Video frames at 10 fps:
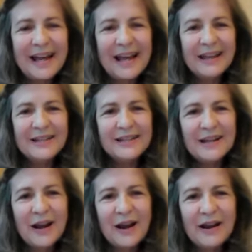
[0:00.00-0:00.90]
and
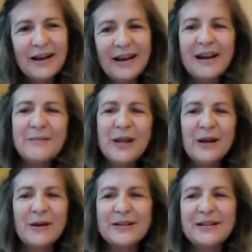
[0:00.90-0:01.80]
I'm
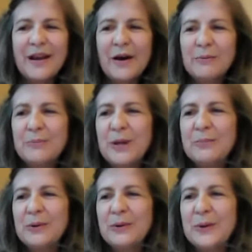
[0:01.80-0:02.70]
here to help
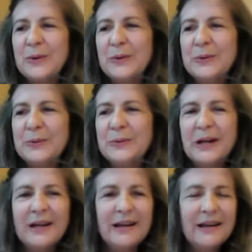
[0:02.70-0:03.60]
people who
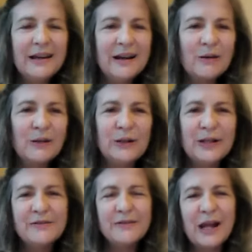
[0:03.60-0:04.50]
are
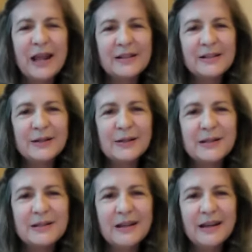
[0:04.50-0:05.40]
looking for
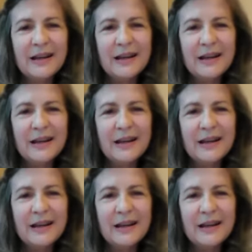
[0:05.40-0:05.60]
answers.